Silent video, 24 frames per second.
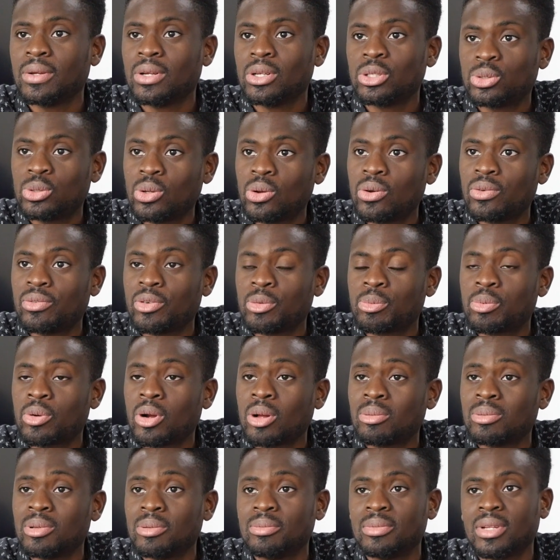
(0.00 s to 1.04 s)
solve a
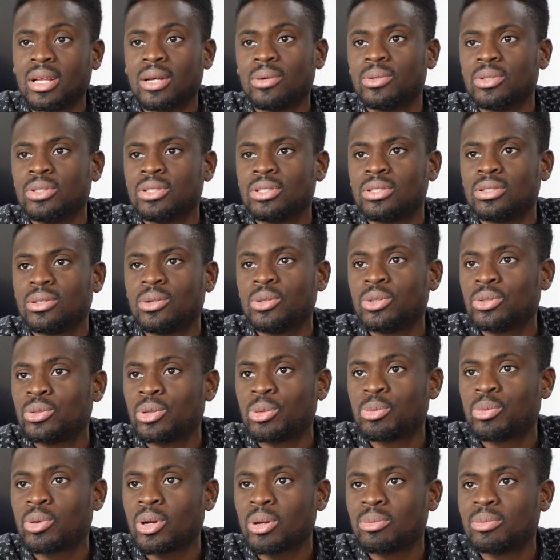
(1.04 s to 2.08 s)
problem that was also
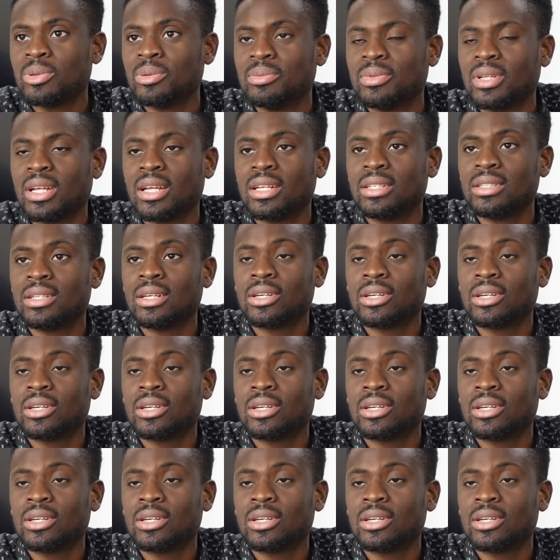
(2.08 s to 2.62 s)
a problem that